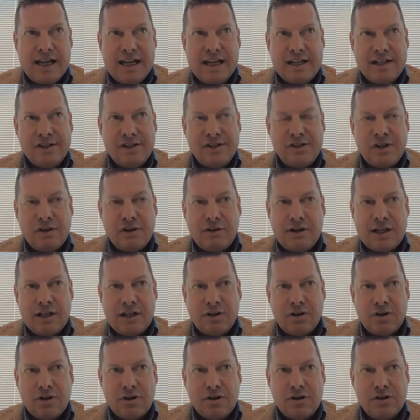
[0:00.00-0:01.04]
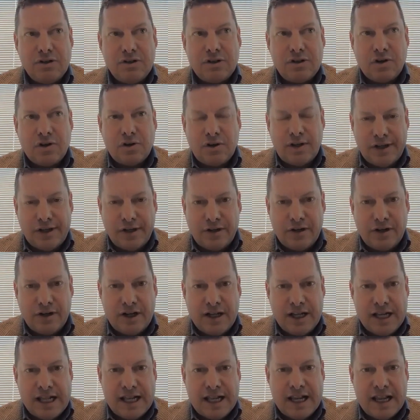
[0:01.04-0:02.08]
And so I learned early
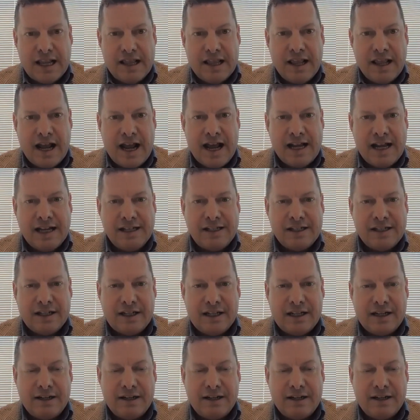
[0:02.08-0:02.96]
on that